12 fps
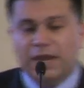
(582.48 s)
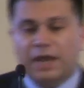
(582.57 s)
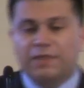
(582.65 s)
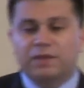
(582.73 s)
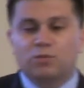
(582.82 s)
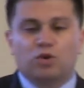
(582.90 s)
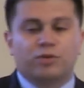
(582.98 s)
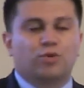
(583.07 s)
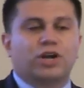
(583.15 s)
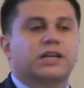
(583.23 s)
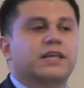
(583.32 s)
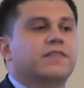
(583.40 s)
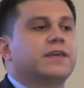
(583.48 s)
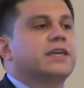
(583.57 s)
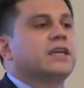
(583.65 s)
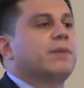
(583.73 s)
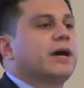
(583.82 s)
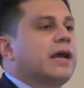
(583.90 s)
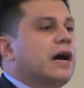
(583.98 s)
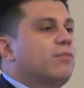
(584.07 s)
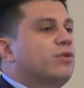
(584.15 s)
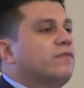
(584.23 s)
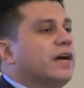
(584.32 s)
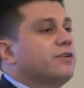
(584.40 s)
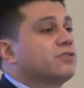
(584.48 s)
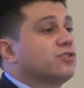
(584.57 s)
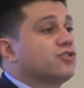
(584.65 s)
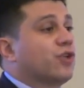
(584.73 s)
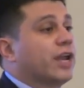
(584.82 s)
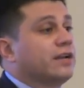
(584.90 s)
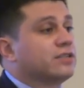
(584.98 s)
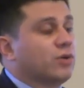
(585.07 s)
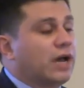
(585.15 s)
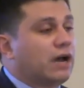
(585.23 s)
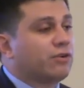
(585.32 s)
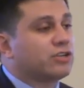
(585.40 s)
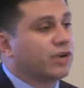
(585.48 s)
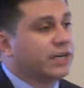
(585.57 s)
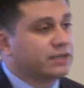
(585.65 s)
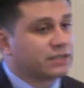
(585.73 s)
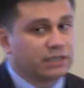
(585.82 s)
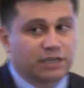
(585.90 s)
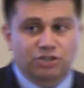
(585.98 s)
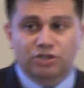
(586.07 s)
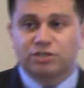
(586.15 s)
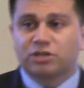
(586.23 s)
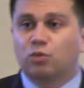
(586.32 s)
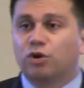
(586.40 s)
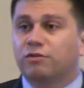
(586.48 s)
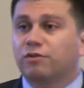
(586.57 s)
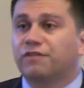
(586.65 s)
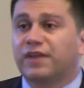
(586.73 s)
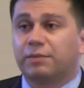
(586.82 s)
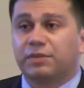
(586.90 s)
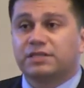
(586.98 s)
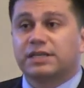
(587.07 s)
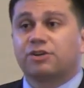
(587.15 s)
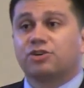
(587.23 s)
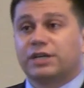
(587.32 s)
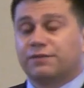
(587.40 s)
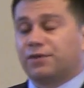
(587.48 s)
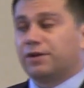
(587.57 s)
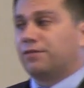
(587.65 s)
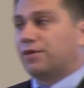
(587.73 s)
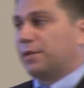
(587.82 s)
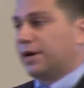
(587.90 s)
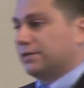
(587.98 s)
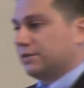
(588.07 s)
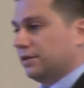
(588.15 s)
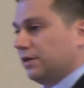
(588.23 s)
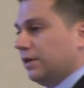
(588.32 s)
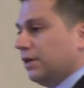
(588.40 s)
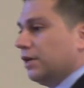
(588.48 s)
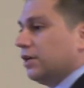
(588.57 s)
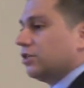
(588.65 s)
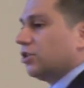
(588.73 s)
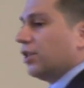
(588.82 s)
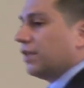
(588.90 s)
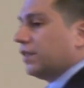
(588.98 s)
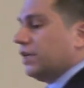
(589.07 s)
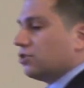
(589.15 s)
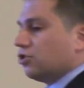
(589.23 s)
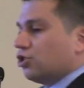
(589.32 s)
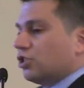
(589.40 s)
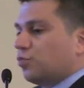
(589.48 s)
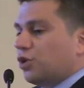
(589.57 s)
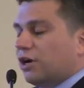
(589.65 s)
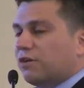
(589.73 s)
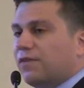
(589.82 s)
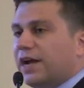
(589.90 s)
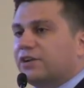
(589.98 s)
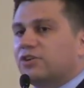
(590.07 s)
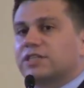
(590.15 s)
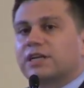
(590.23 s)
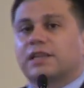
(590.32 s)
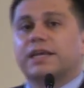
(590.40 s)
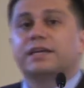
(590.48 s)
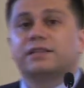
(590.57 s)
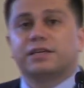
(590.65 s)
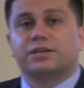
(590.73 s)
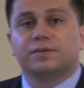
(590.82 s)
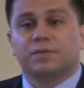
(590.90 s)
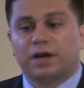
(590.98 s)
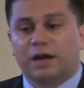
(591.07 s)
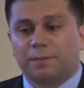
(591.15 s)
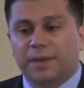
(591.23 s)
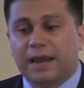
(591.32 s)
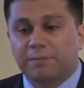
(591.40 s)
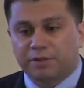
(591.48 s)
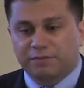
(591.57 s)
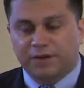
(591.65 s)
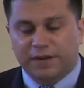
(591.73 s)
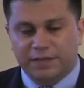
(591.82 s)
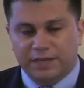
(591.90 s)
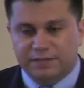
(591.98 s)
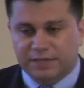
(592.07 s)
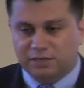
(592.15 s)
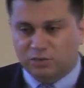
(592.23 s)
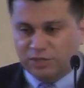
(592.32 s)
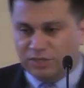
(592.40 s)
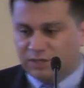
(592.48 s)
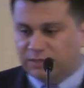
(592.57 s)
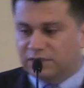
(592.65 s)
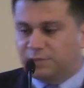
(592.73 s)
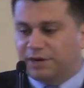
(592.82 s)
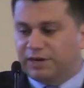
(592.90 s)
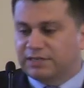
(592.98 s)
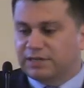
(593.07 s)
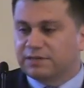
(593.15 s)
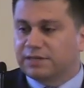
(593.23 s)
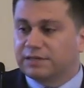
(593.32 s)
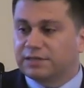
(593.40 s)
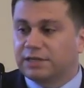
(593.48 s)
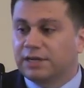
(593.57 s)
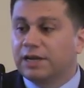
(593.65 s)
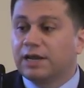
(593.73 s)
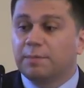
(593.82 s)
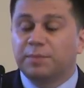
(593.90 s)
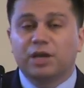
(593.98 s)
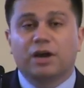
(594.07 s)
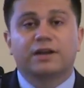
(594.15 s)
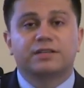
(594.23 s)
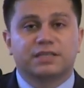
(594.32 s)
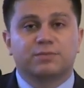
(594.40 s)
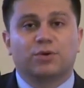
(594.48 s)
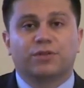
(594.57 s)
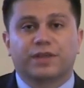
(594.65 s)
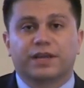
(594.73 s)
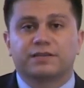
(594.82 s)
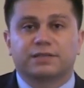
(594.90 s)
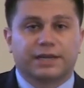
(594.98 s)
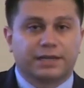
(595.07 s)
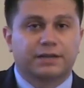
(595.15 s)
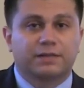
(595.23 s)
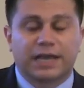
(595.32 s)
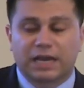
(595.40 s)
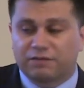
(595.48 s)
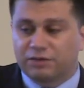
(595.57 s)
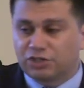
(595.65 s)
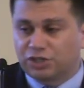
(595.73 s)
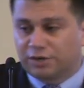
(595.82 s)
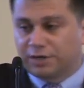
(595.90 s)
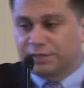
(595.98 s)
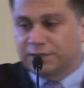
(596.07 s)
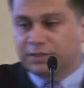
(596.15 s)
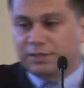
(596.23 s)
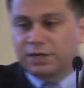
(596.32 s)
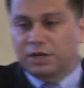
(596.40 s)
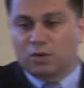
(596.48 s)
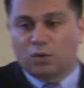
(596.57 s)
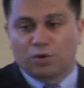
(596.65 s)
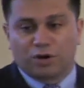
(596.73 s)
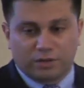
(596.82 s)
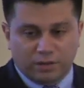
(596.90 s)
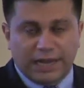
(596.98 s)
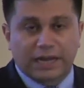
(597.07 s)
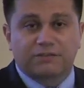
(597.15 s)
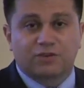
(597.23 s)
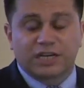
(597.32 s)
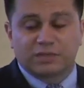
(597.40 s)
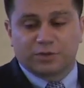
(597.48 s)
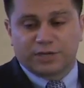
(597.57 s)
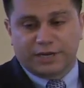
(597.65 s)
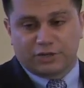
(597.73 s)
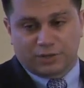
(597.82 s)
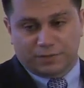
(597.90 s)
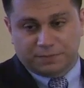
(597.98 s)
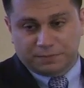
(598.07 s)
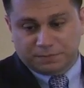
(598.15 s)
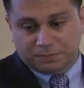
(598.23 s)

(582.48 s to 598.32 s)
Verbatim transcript: And then more broadly, thinking about how providers are trained. So, how we're trained as clinicians to work with families that are different from us. So, that these are just broader factors that likely um, amplify the extent to which these disparities exist beyond simple things like lack of insurance or lack of transportation.